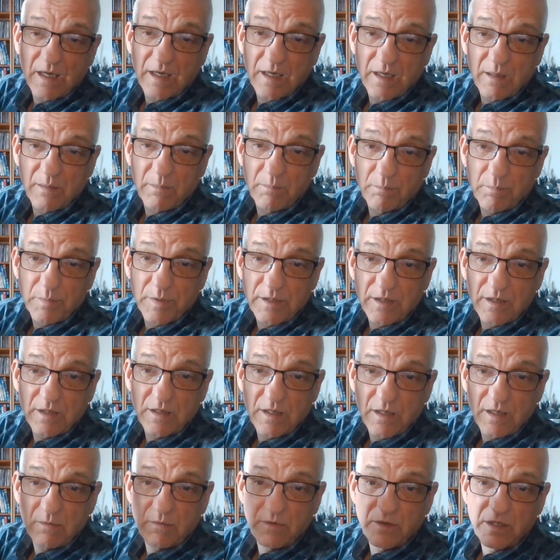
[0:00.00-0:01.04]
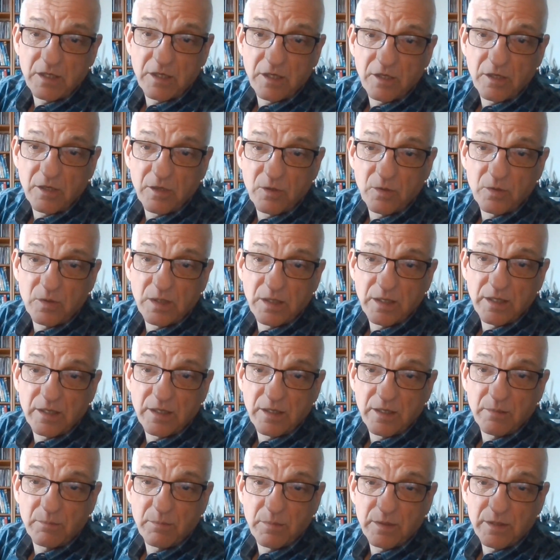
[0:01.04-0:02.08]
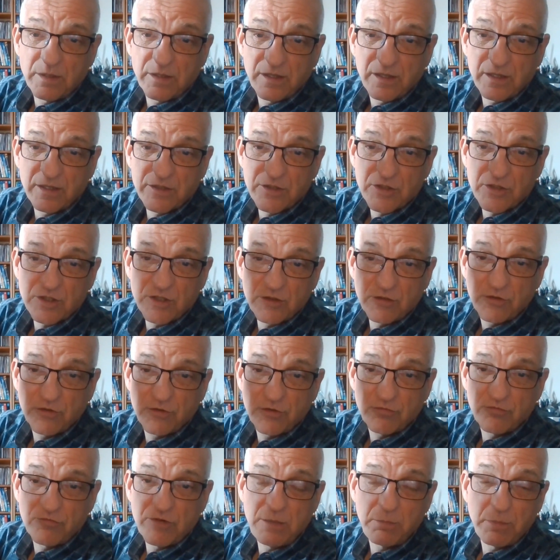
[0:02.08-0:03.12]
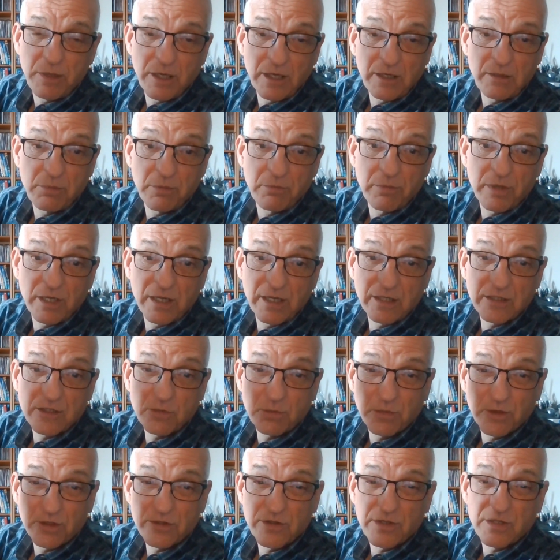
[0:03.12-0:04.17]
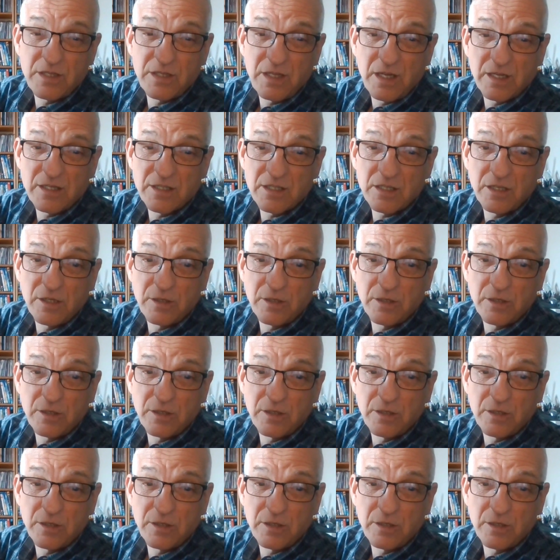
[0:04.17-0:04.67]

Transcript: Um, but there we go. Um, that's three paperbacks by C.S.